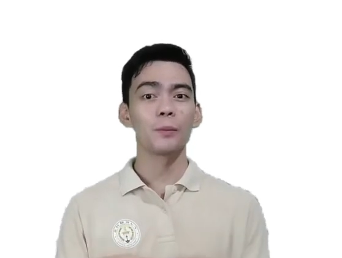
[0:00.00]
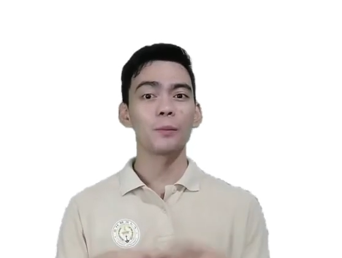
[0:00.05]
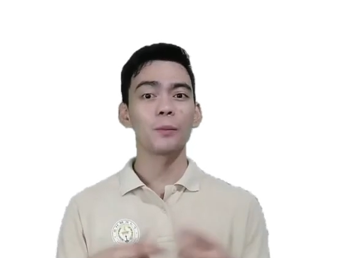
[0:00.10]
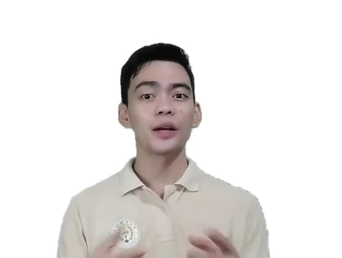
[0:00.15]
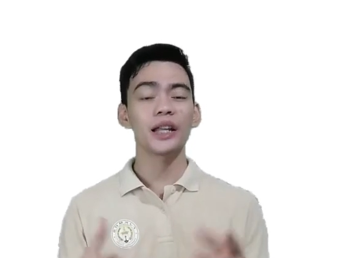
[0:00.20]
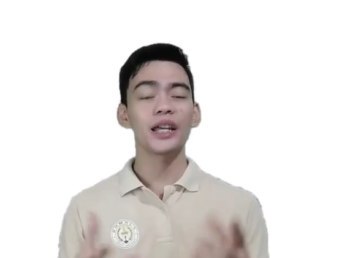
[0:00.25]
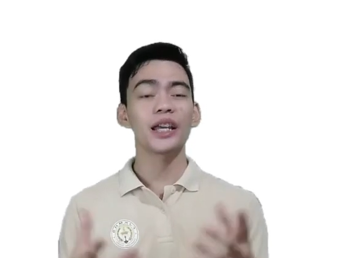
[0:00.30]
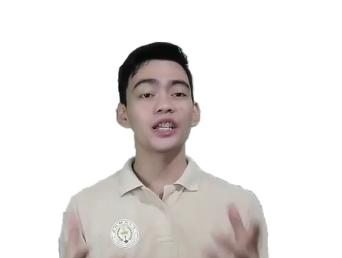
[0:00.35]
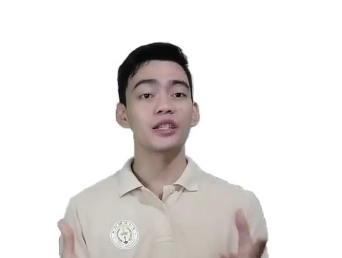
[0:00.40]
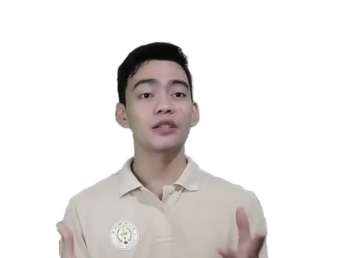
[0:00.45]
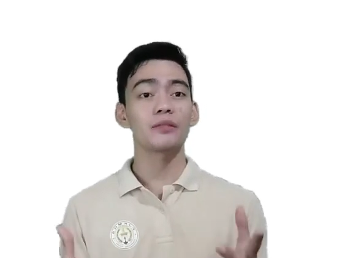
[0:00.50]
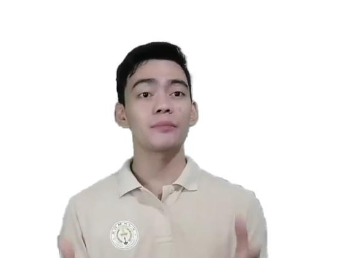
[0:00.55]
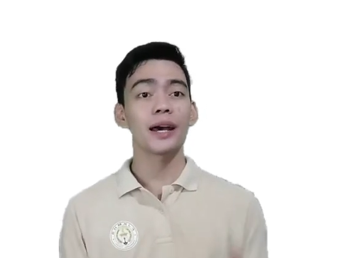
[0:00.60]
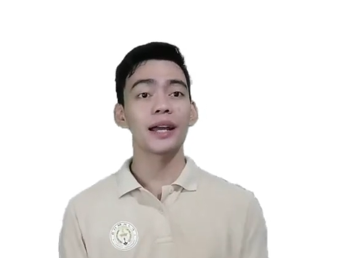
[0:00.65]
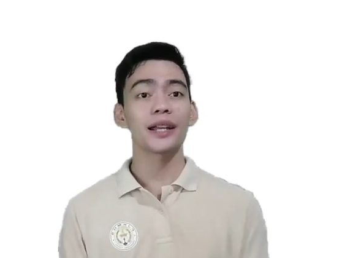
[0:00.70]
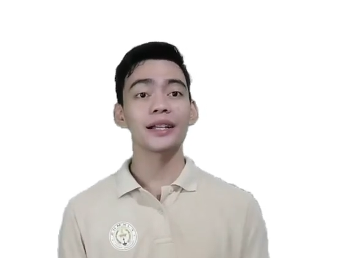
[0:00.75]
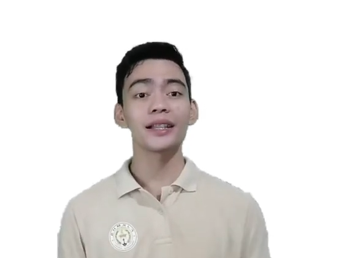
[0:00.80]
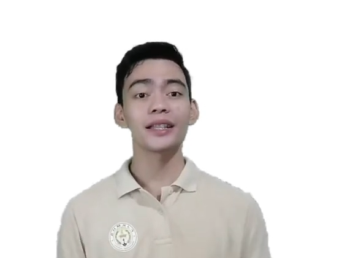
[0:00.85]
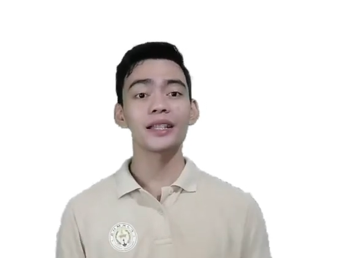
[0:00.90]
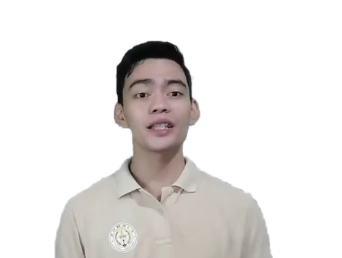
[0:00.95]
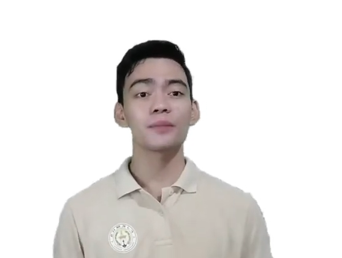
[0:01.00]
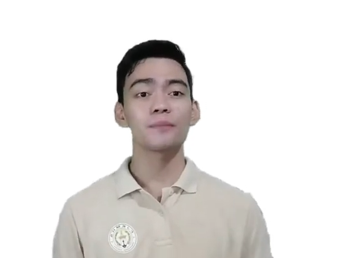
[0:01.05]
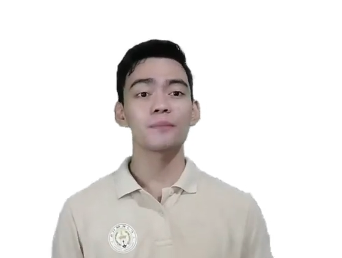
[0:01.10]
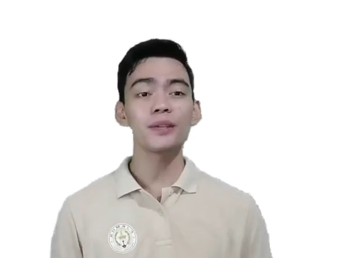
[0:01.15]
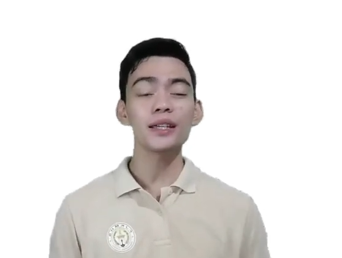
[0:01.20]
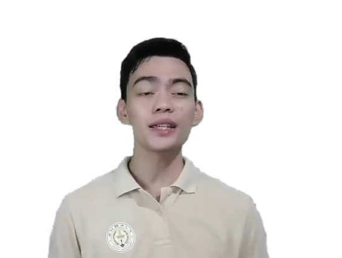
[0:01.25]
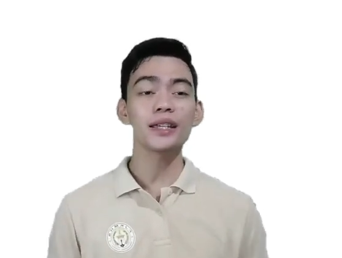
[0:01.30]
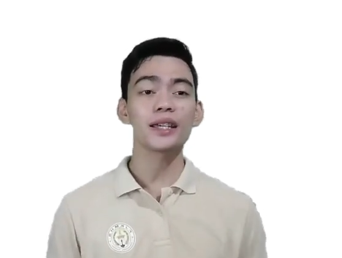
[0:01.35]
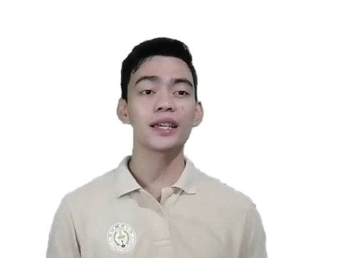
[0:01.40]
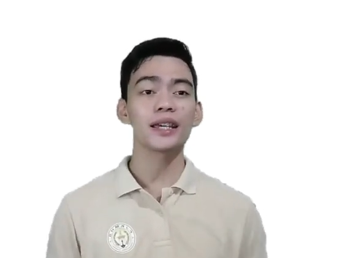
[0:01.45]
but idiomatically
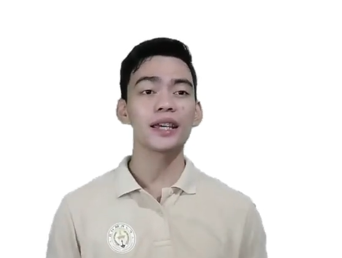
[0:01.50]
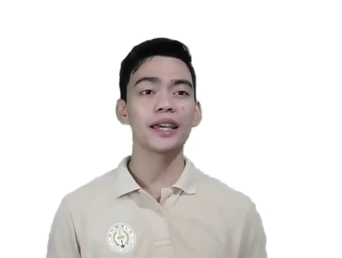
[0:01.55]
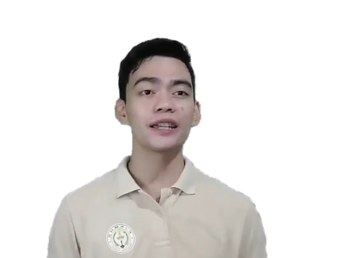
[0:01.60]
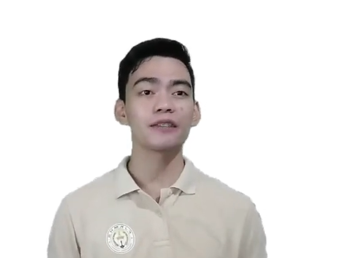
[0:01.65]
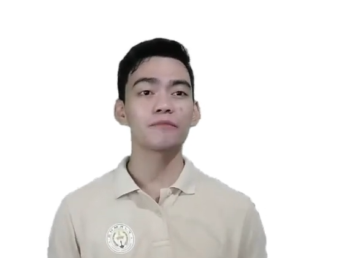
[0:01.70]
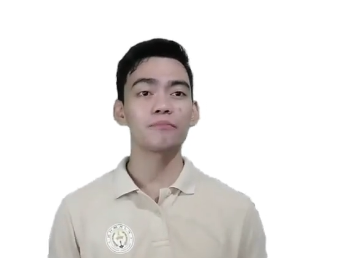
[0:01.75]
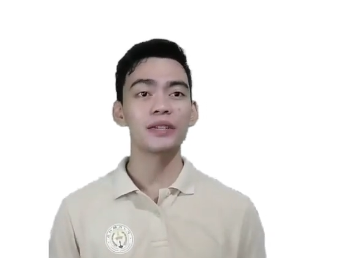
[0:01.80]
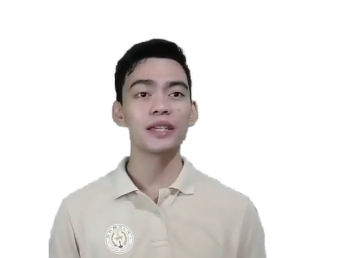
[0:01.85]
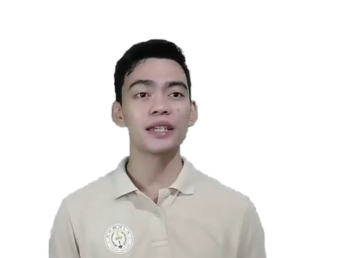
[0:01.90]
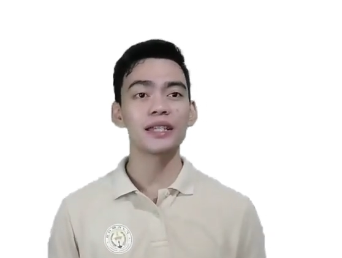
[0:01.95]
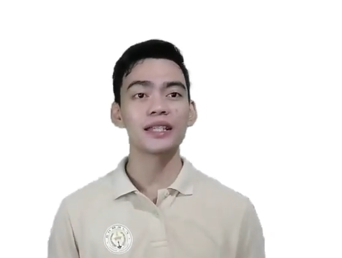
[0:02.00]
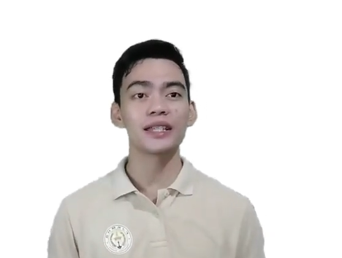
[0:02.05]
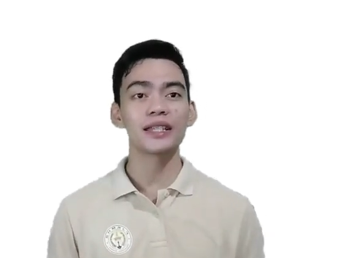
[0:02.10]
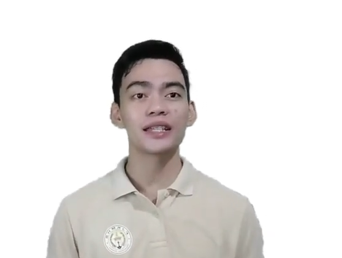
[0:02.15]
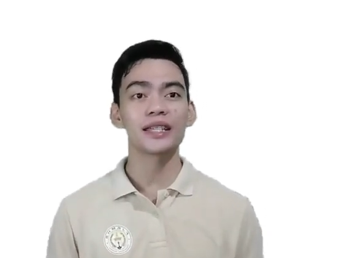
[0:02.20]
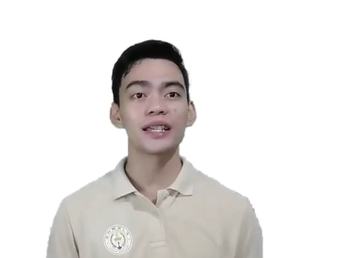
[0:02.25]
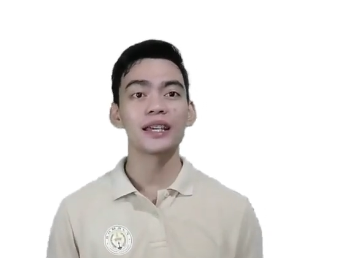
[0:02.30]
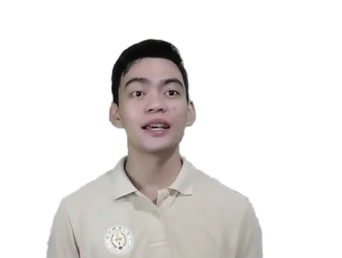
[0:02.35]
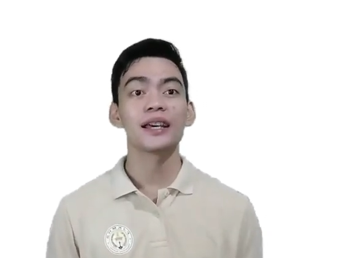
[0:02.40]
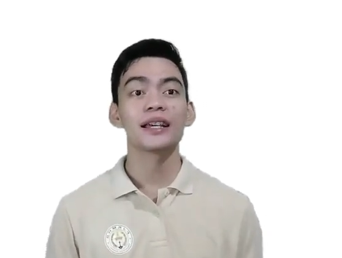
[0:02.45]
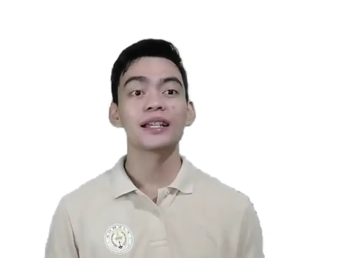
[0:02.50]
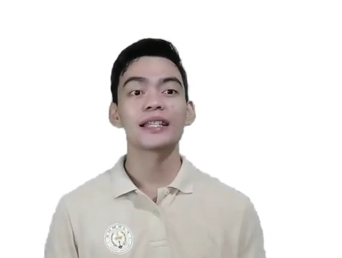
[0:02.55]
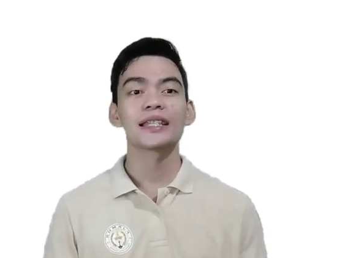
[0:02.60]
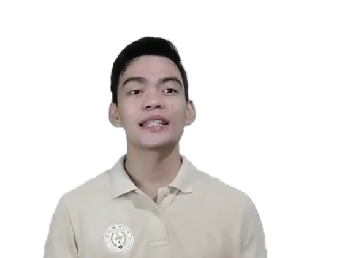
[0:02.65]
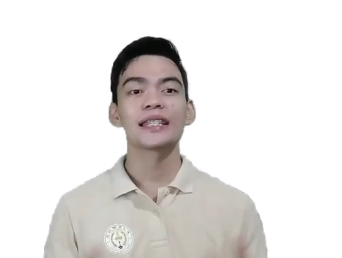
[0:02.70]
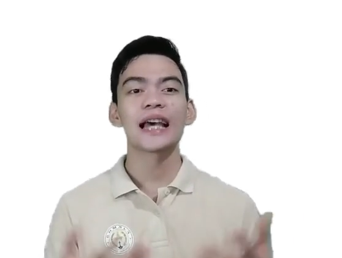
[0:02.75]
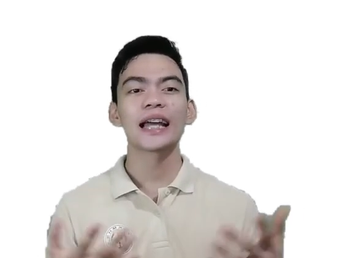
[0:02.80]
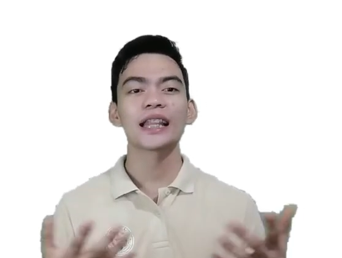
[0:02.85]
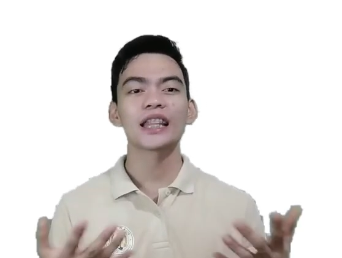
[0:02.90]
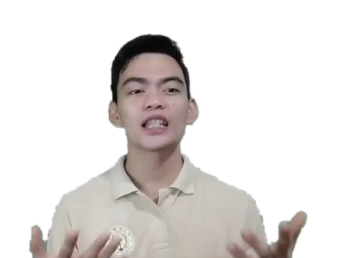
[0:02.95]
speaking, it means
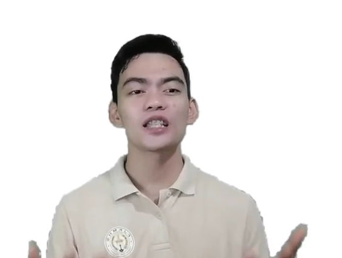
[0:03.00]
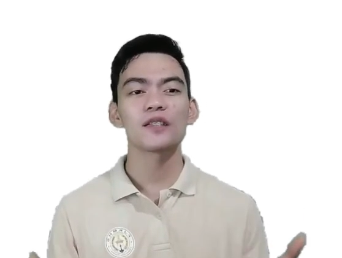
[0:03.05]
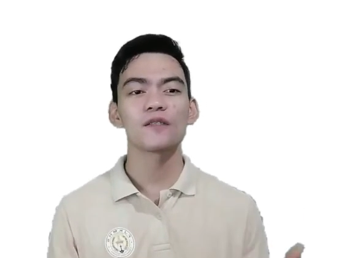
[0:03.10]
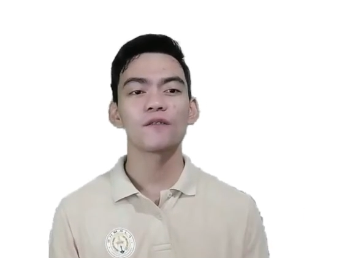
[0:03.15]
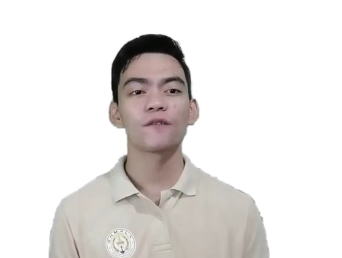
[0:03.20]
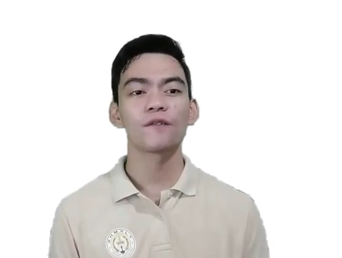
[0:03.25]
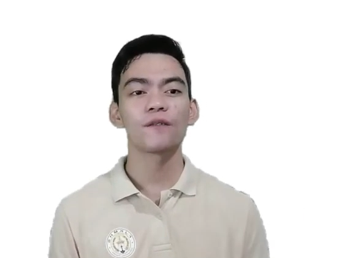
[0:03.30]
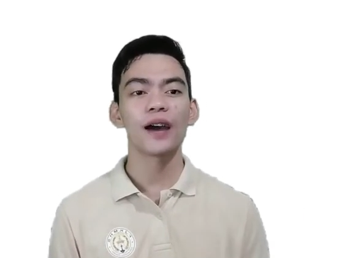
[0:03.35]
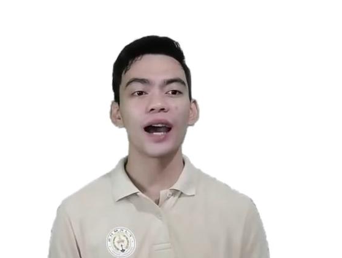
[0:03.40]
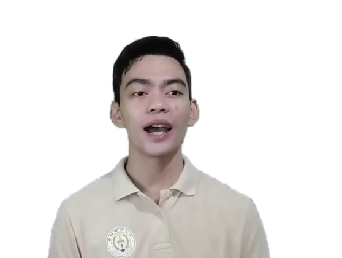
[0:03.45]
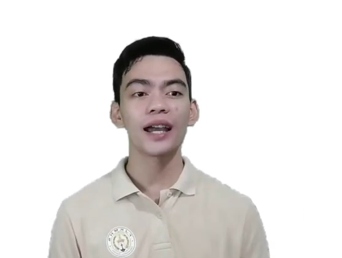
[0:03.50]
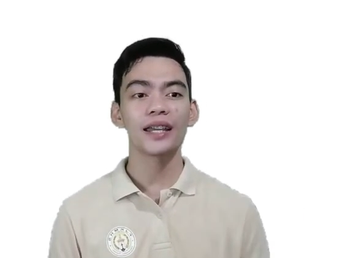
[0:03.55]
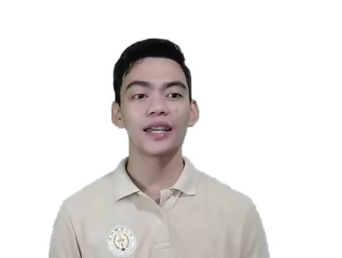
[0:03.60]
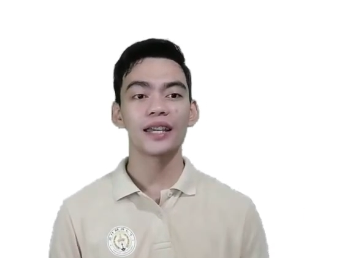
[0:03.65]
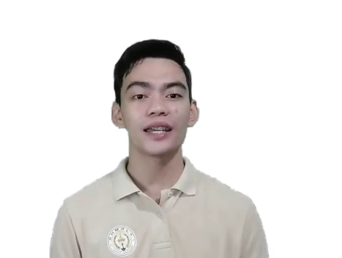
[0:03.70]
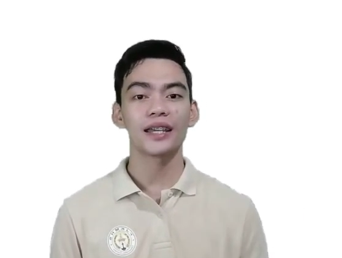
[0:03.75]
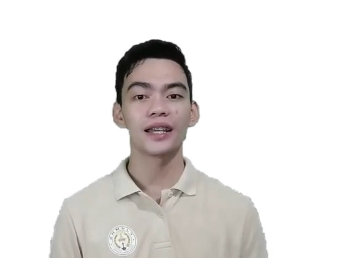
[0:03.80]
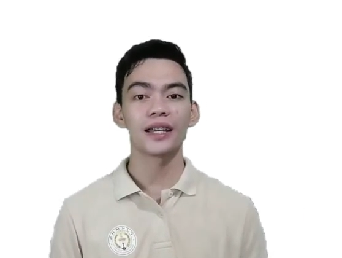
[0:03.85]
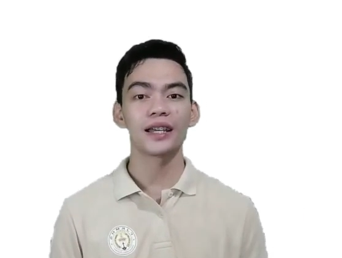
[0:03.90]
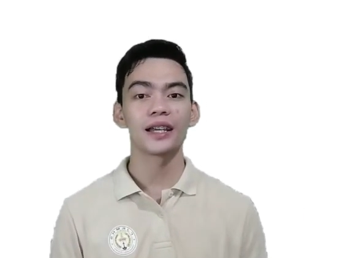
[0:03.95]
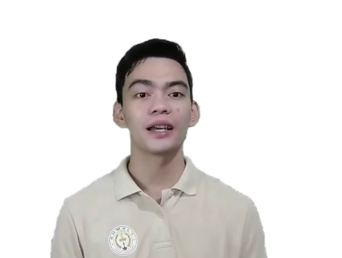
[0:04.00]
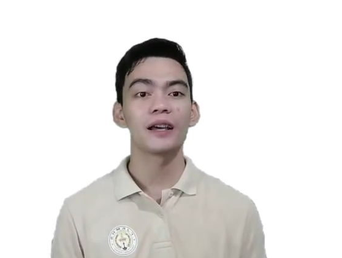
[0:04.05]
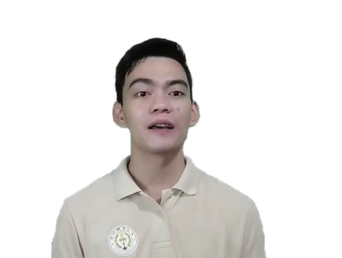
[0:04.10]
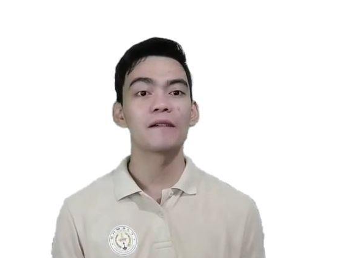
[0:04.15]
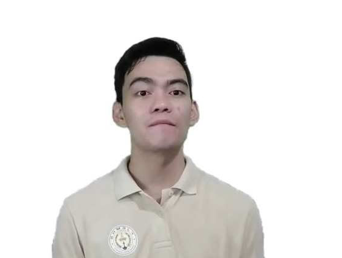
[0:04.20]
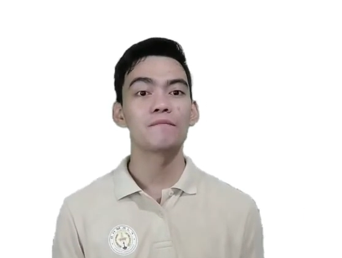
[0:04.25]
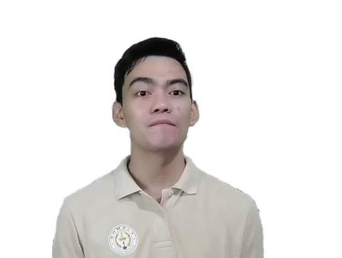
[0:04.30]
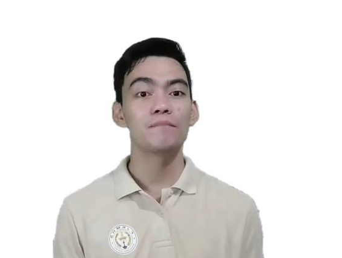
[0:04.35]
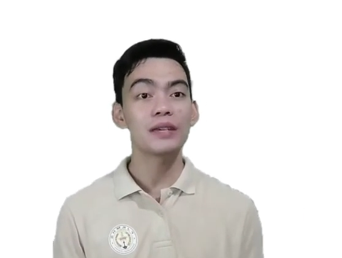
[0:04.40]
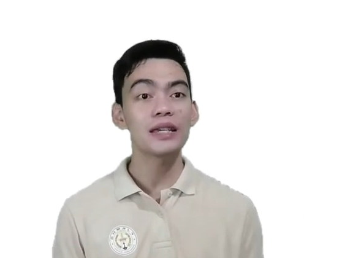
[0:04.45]
satisfying
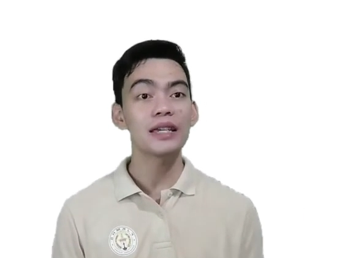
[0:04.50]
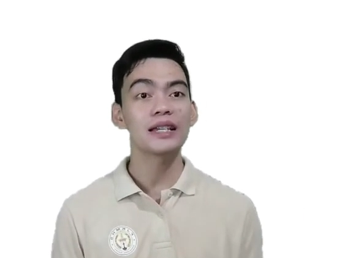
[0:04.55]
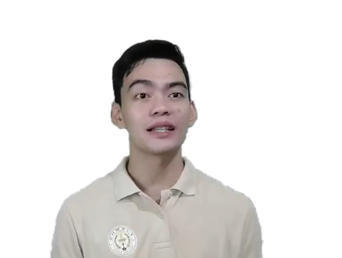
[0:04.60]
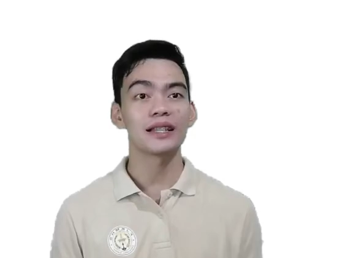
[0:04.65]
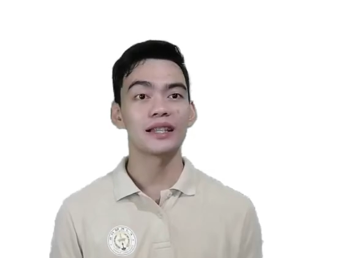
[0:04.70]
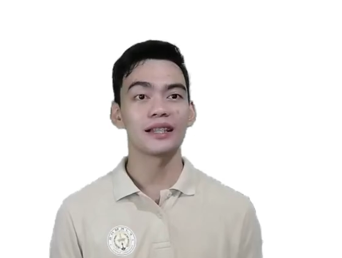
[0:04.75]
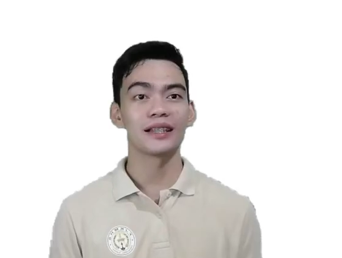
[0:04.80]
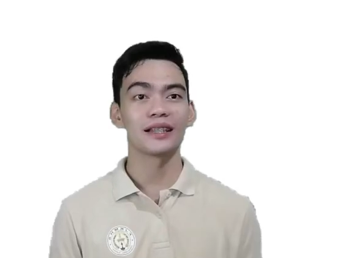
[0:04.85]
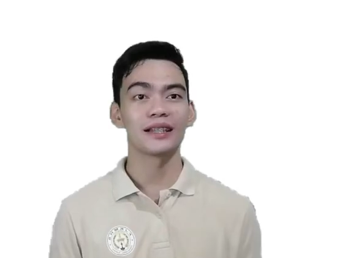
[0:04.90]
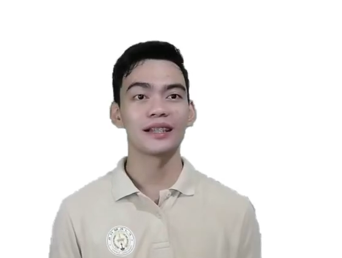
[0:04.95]
meal.